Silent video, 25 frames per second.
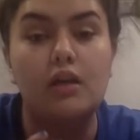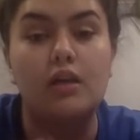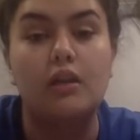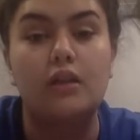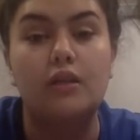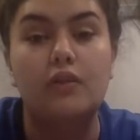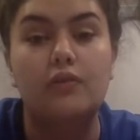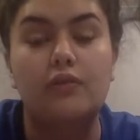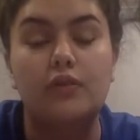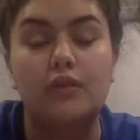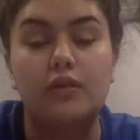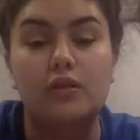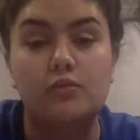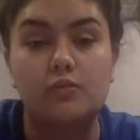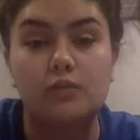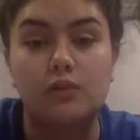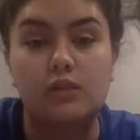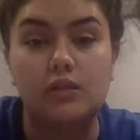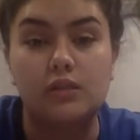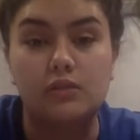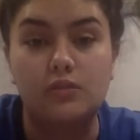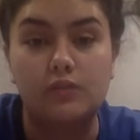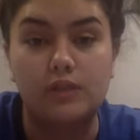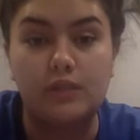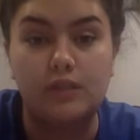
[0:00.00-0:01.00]
The first one
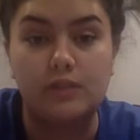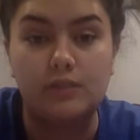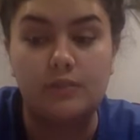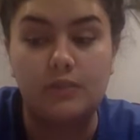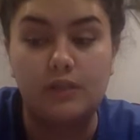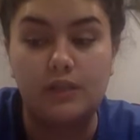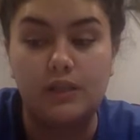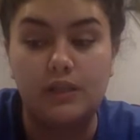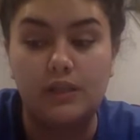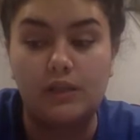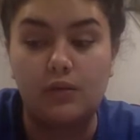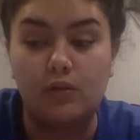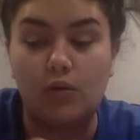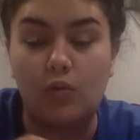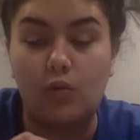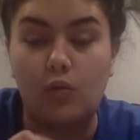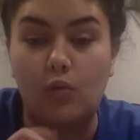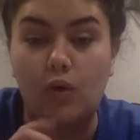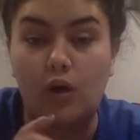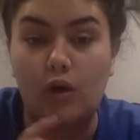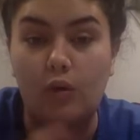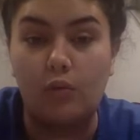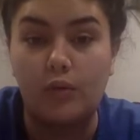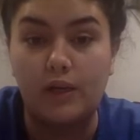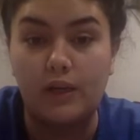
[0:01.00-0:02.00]
is going to be
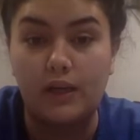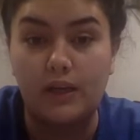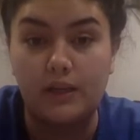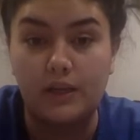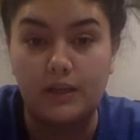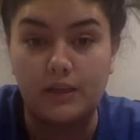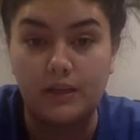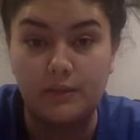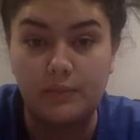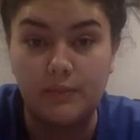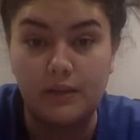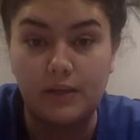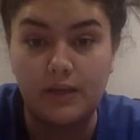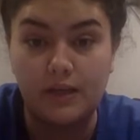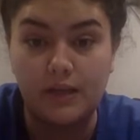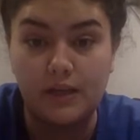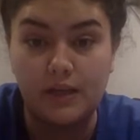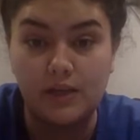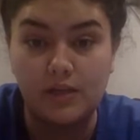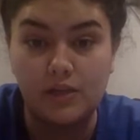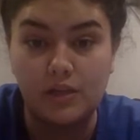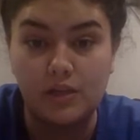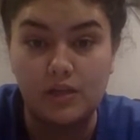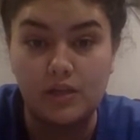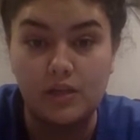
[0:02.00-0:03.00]
while we're getting the
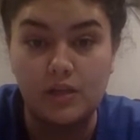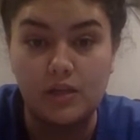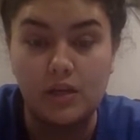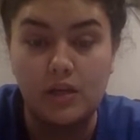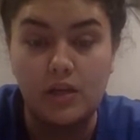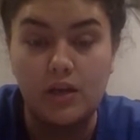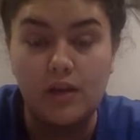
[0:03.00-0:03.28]
medication.